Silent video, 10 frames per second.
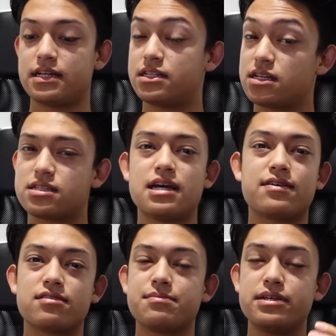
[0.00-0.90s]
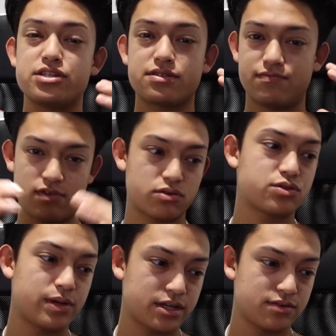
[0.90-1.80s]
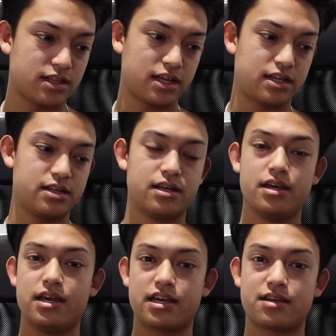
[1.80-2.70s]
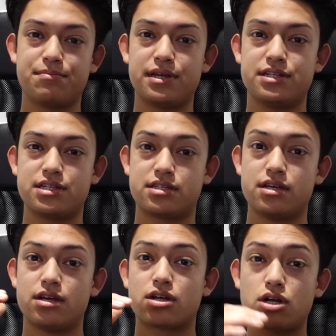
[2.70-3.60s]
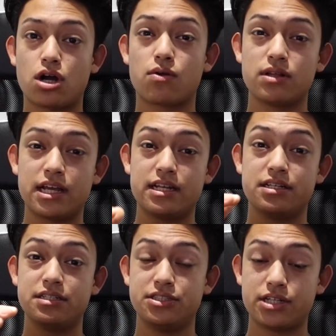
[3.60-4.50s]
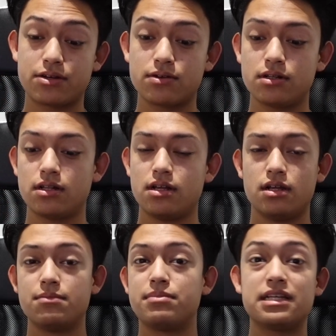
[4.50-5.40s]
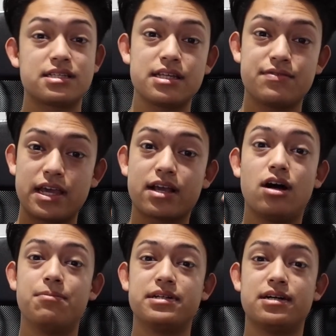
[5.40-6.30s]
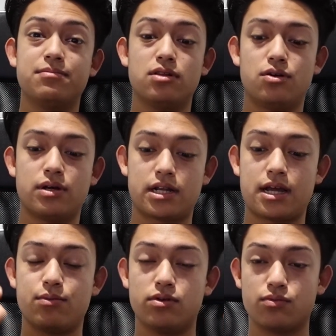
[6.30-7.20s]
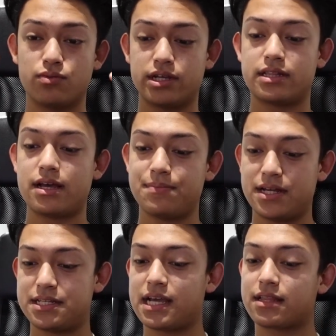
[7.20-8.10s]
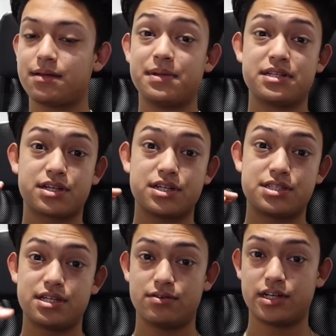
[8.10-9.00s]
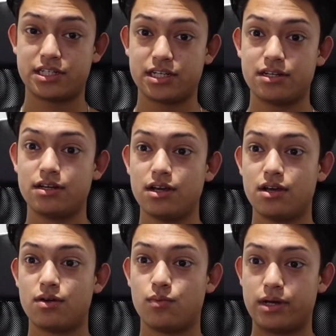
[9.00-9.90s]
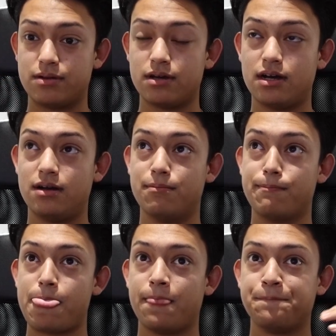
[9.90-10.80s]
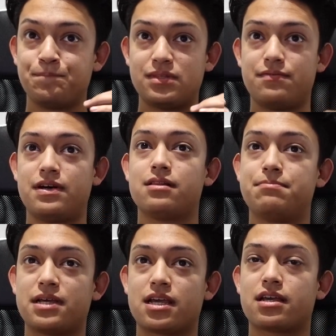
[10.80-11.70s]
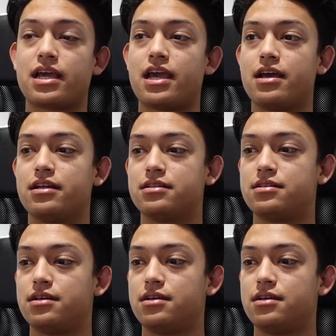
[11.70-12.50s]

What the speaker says: it doesn't have to be just Volkswagen related, it can be just car related in general, please leave a comment down below and I will read them and take them into consideration when developing and